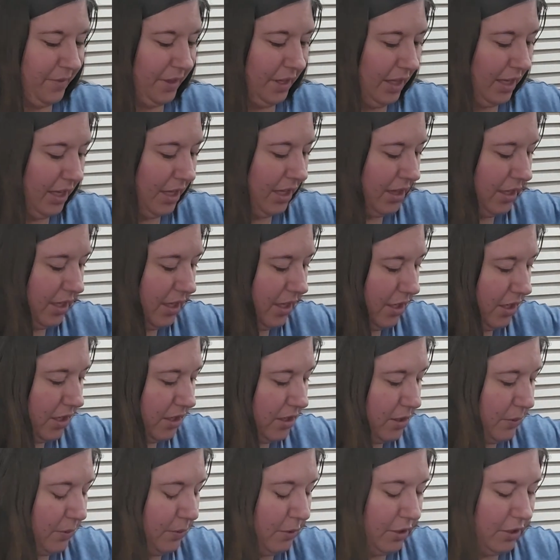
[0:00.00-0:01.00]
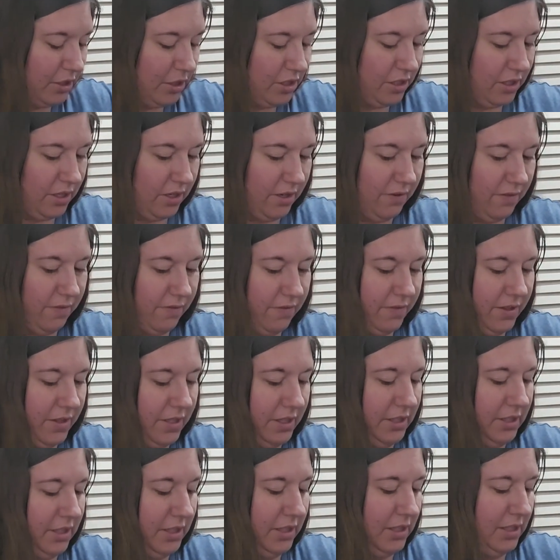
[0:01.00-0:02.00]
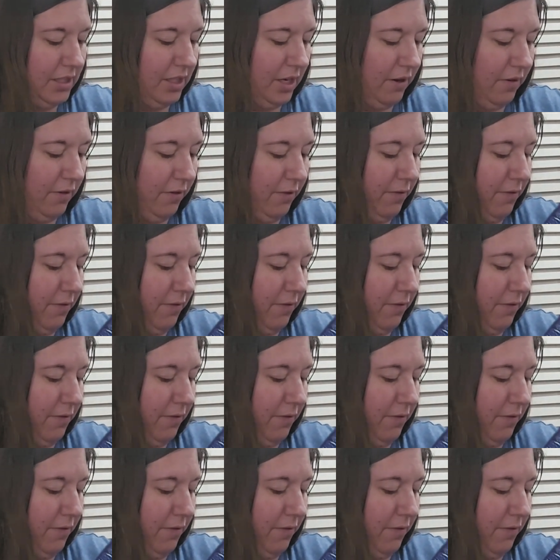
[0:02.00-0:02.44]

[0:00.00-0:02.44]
And then there's a bunch of this stuff